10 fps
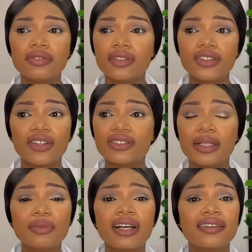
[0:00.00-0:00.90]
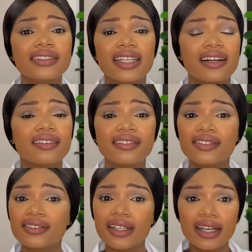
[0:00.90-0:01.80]
your table counter
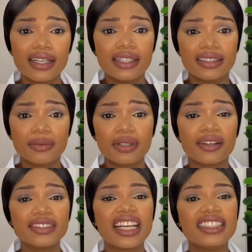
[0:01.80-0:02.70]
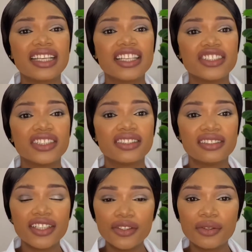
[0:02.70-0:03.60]
in the kitchen,
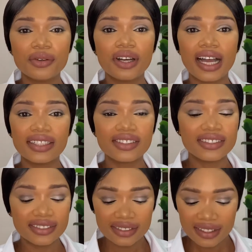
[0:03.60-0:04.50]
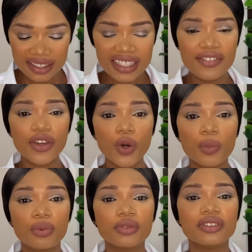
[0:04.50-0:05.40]
and just leave it
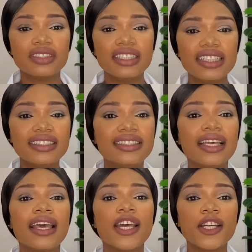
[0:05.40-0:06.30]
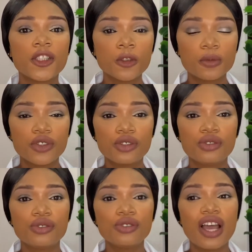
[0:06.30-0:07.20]
open. It
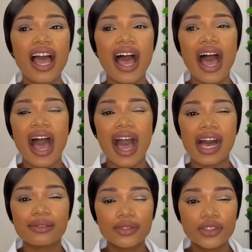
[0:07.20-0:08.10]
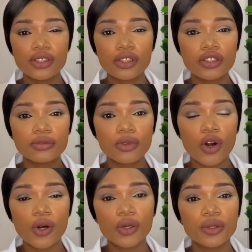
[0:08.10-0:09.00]
helps to absorb
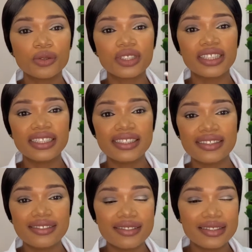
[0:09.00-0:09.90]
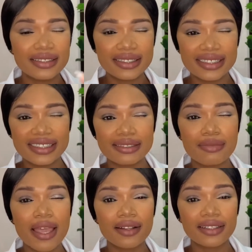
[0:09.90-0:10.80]
all the
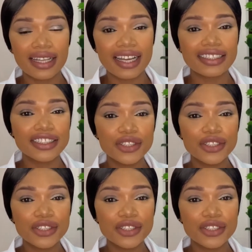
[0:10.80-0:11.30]
smell. And